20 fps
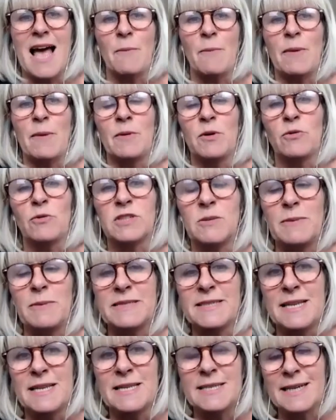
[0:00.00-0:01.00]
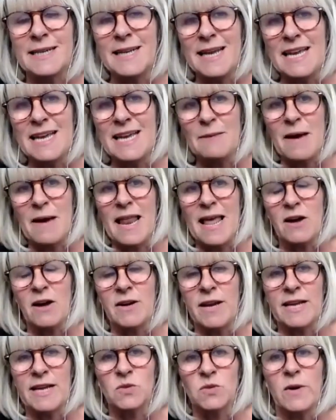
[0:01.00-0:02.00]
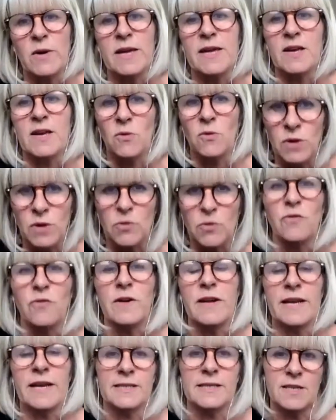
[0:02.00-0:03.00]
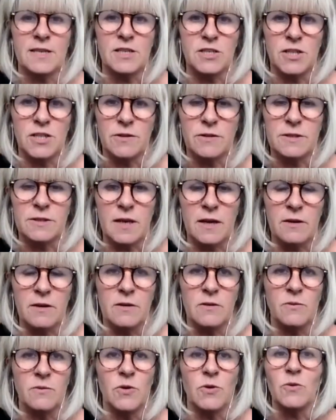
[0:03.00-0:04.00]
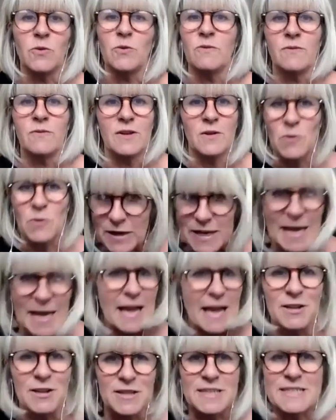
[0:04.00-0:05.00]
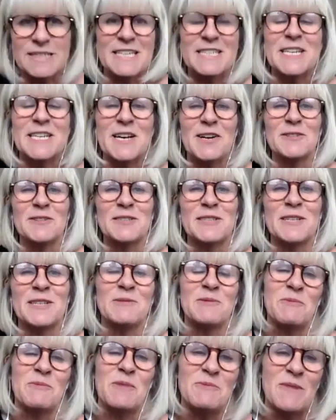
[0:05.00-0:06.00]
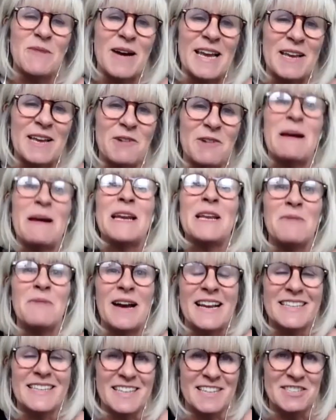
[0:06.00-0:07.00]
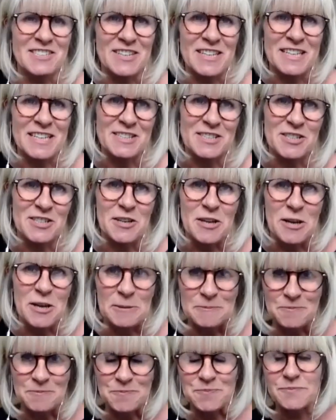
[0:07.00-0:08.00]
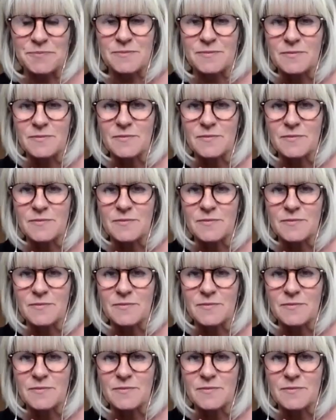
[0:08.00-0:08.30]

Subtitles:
there, and we will also be sending an email out next week with all the links in too, so you'll get the details in one way, many ways actually, to you.